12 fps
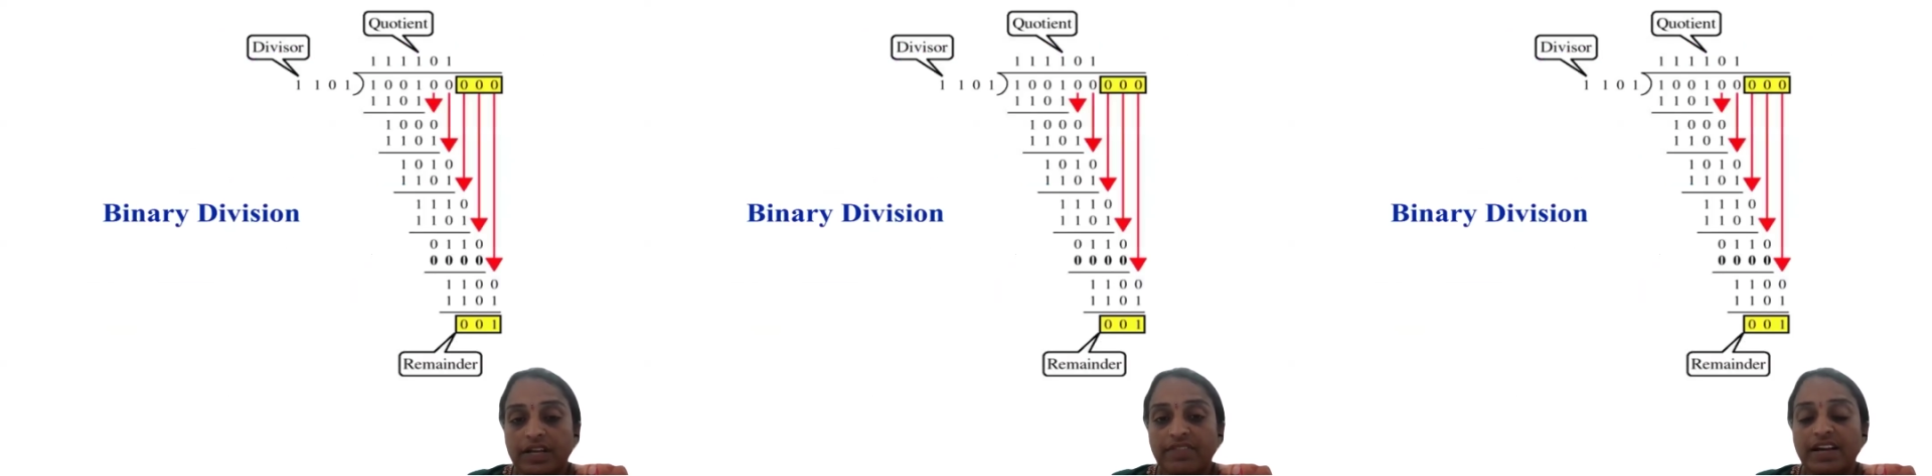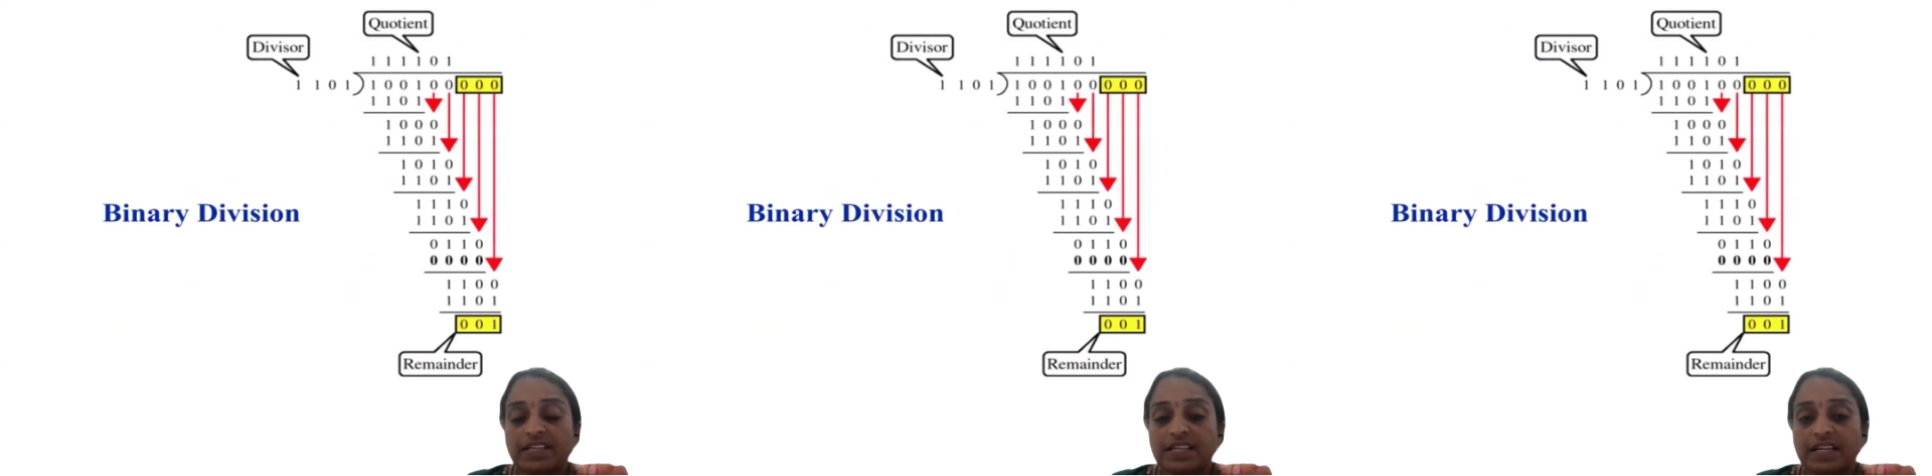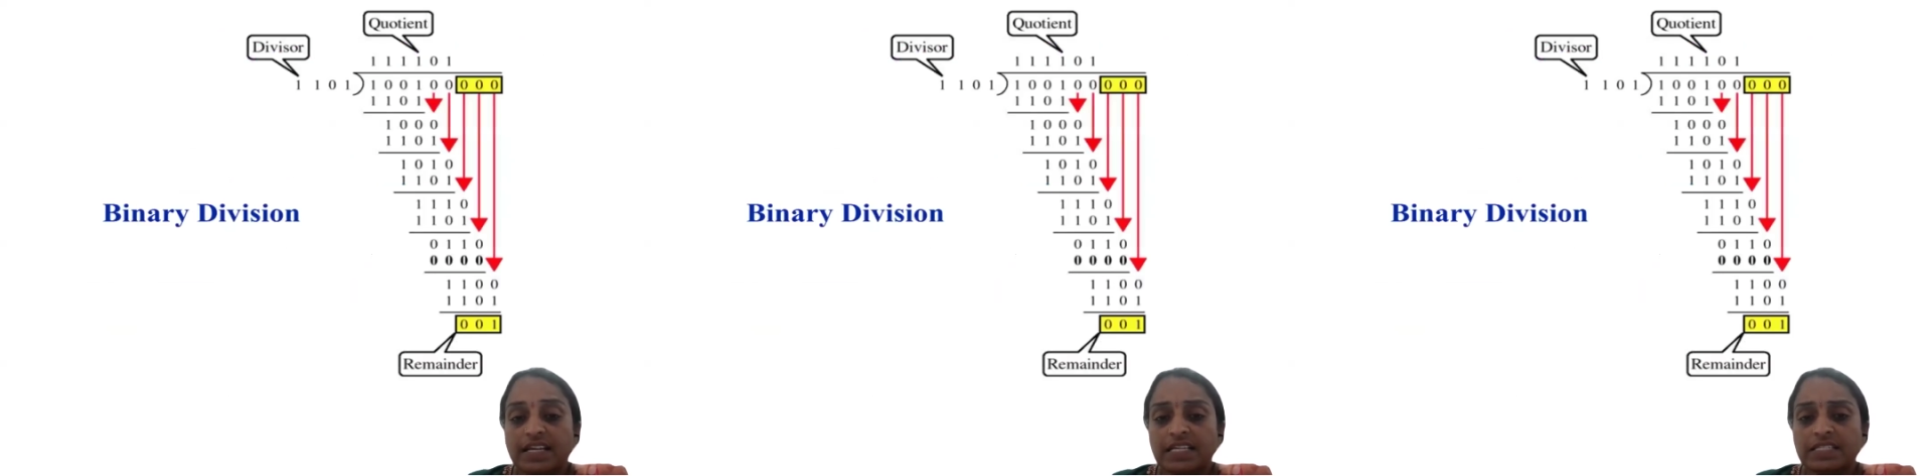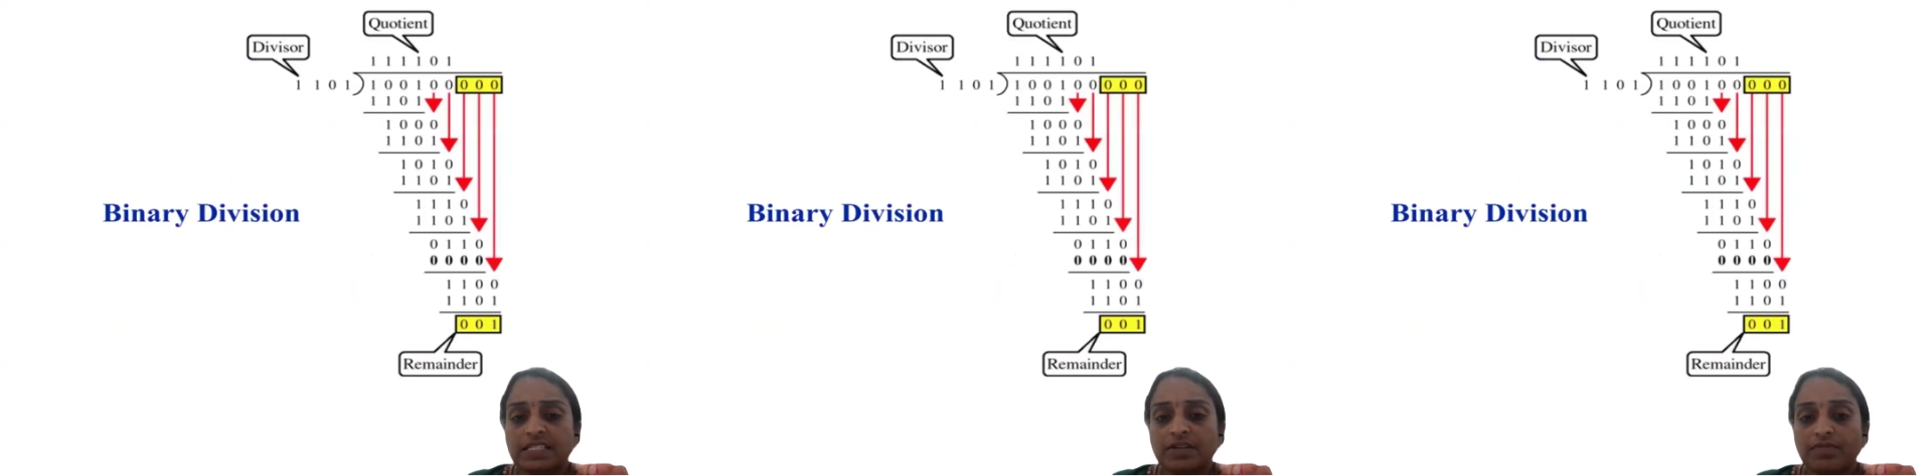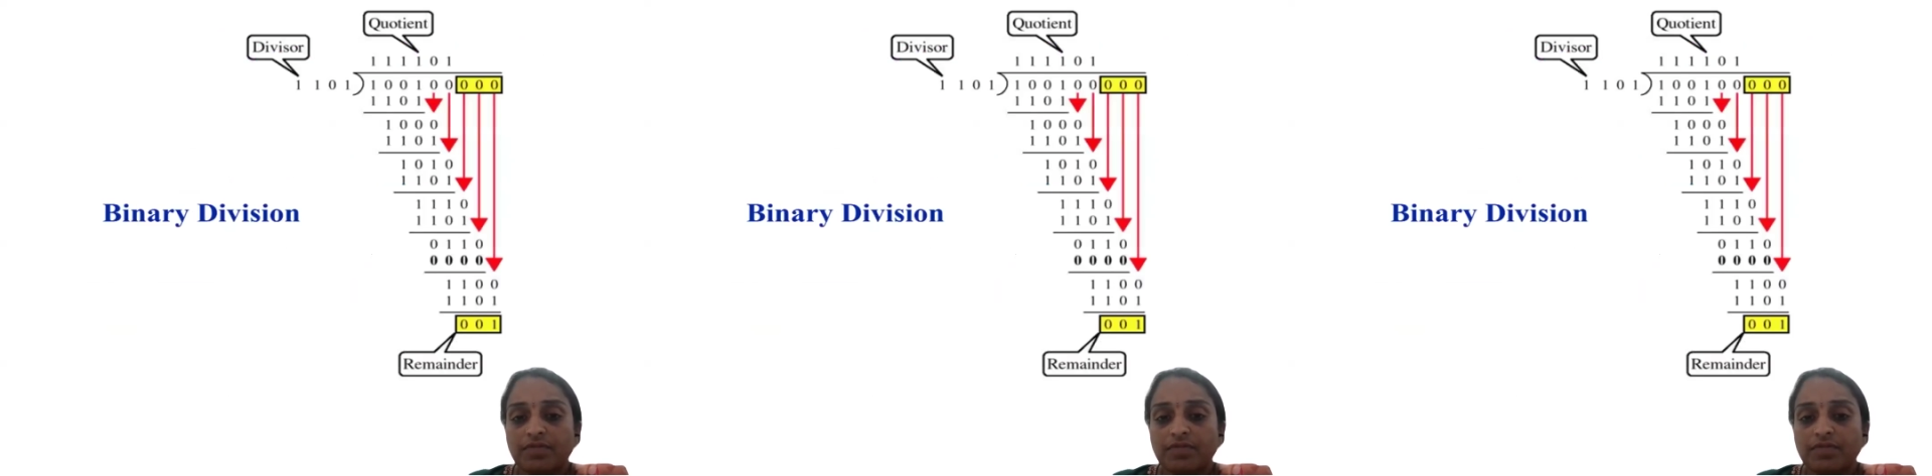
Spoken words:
Divisor is